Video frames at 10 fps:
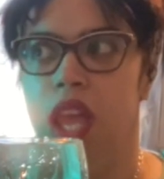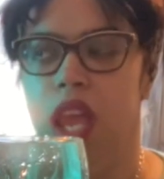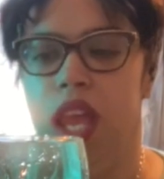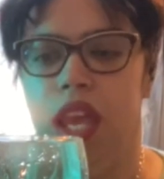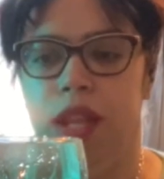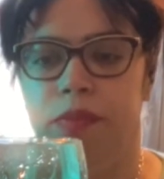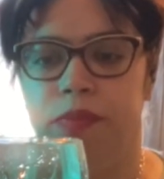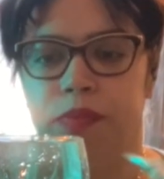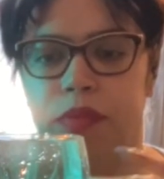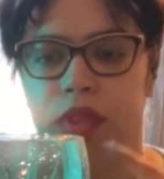
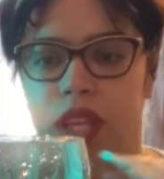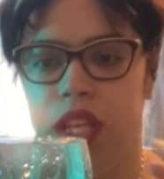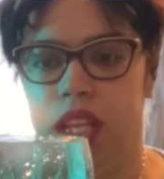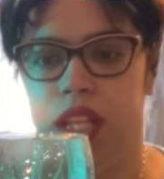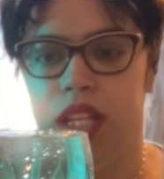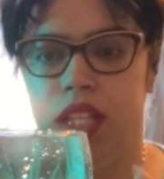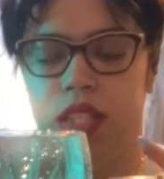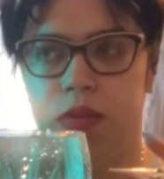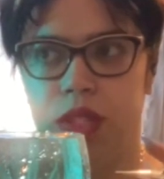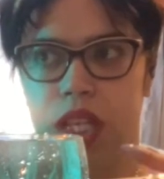And it's
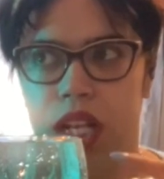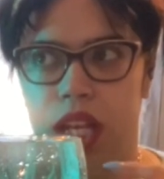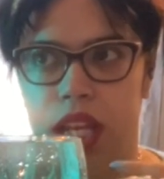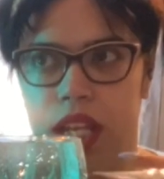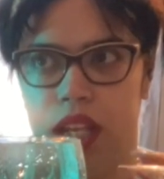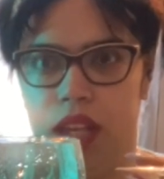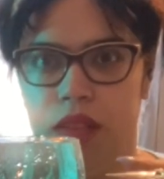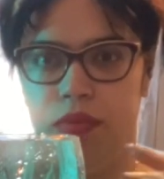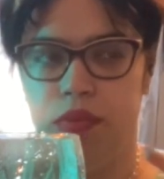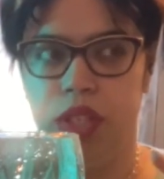almost kind of like,
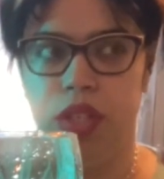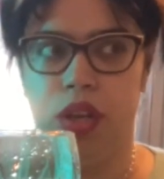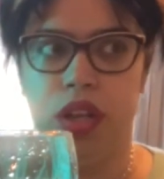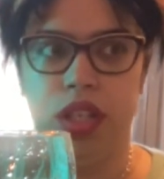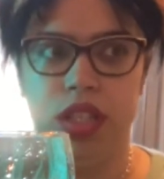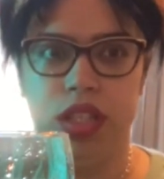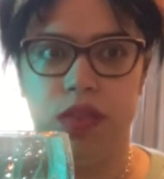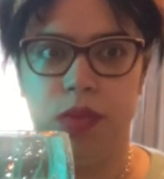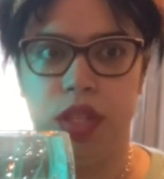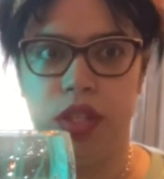regardless
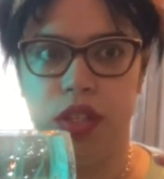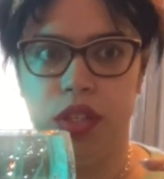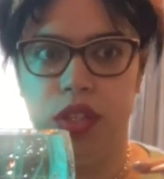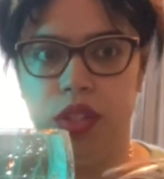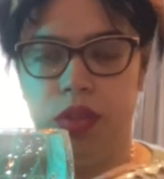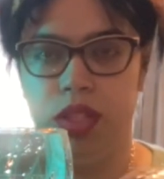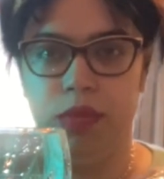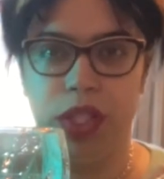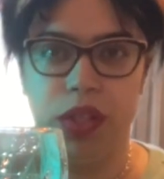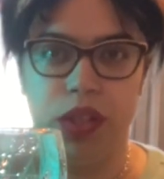of whether you
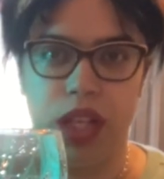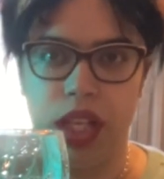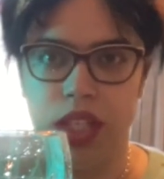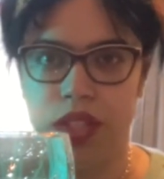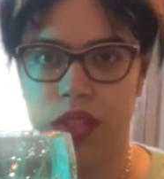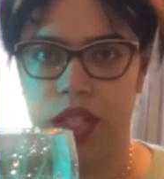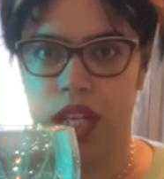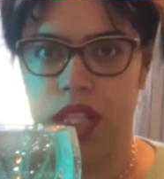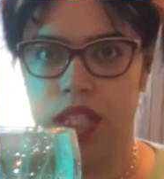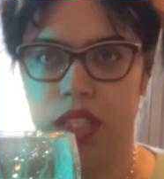dimming your light or
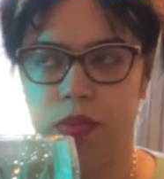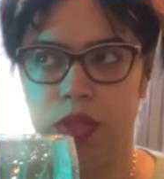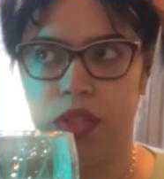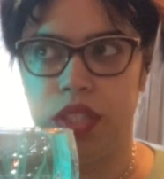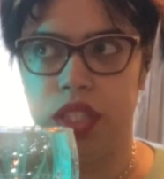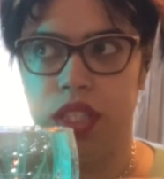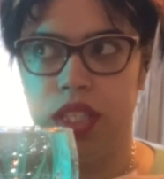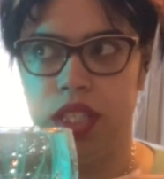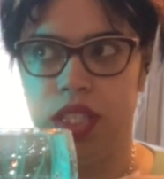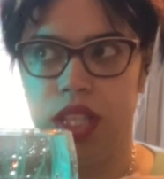not, this person
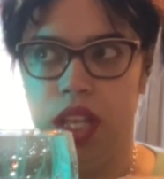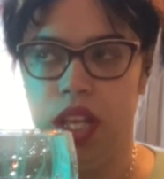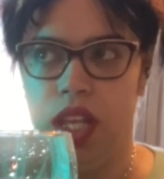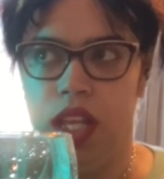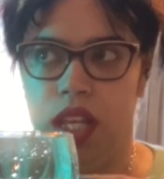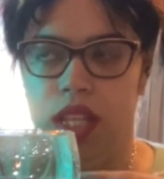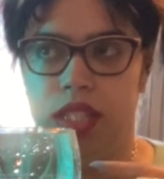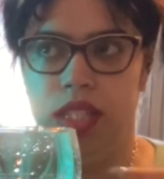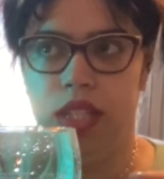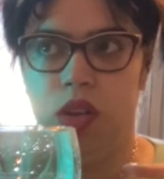is
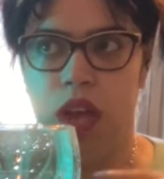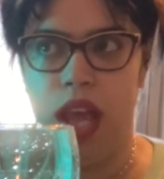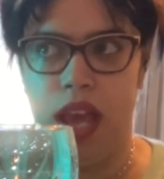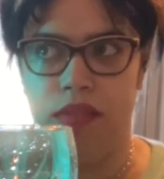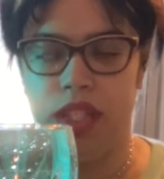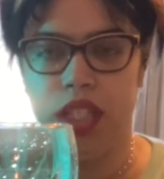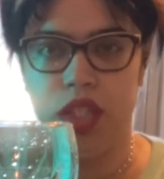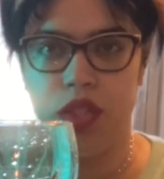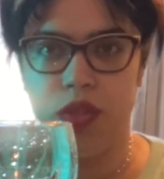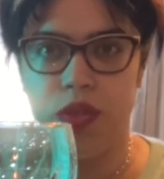still having
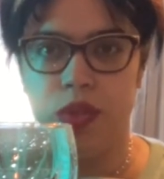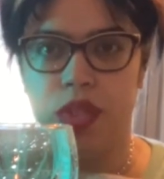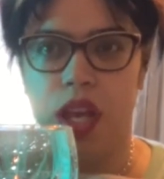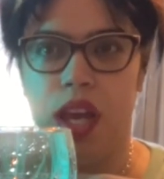issues